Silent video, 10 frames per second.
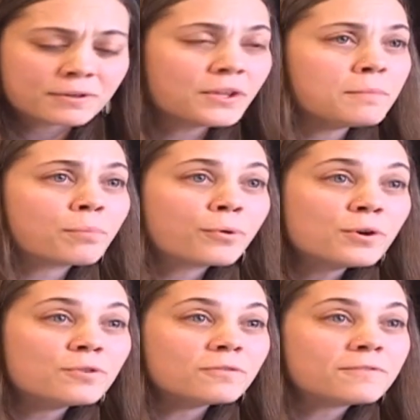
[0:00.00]
is really
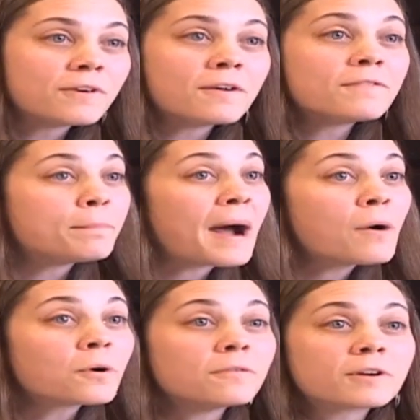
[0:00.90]
proof of the
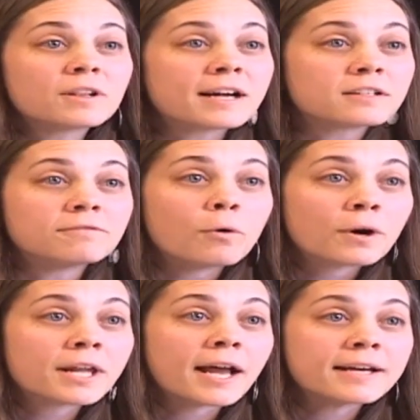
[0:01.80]
power of collective
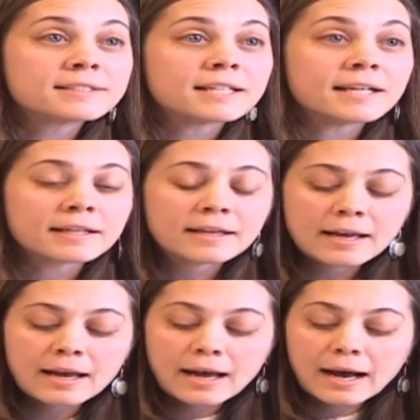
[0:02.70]
organizing.
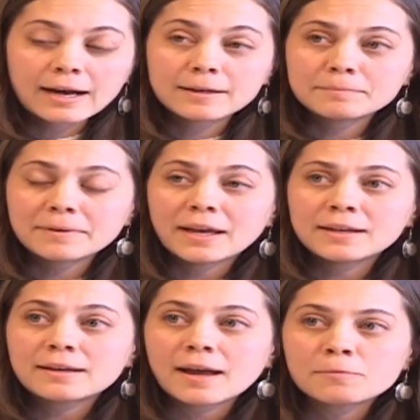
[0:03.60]

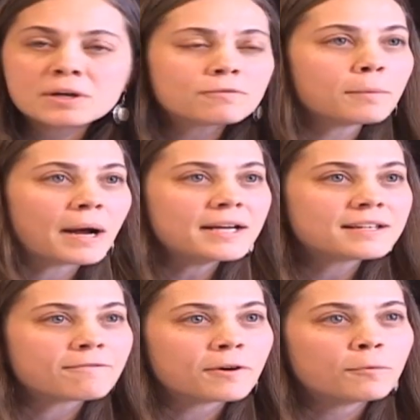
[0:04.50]
And I want to
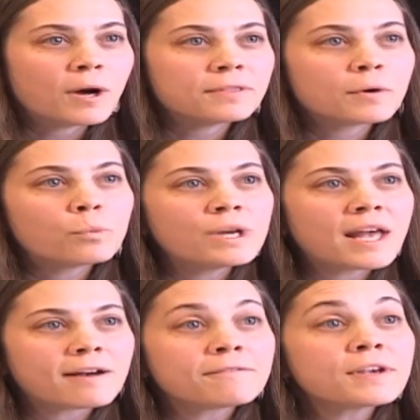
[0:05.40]
remind everyone that we
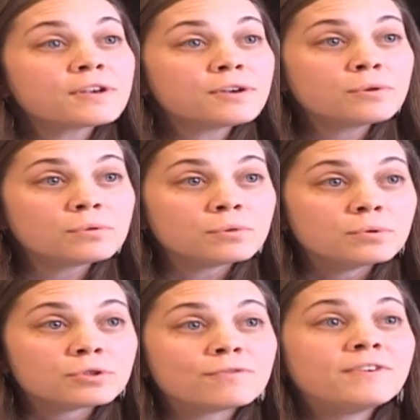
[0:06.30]
have
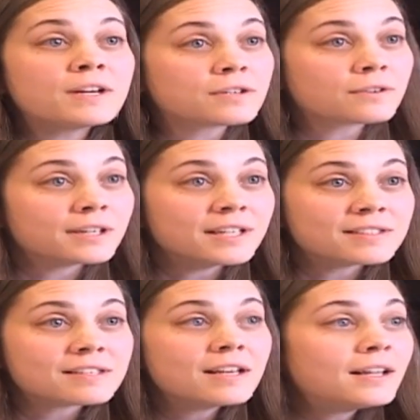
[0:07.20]
huge
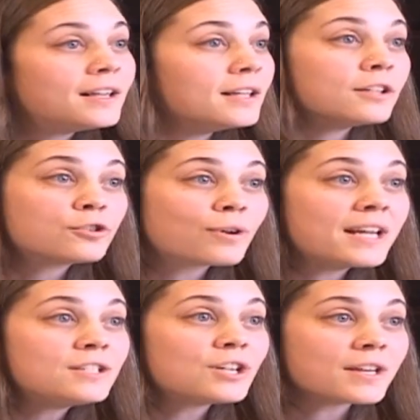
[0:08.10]
victories in the
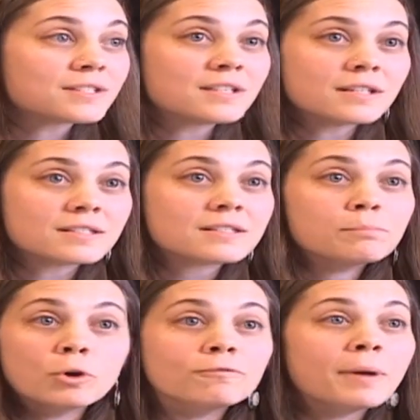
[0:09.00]
trade justice
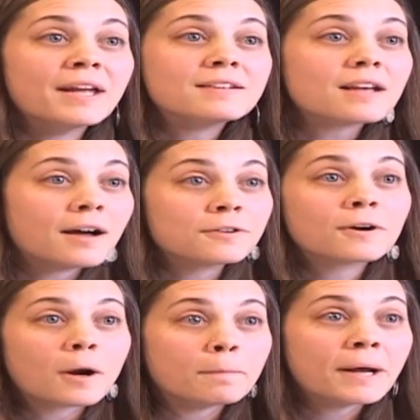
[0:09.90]
movement
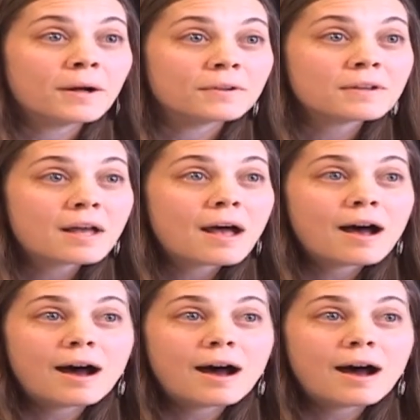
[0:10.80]
under our belt.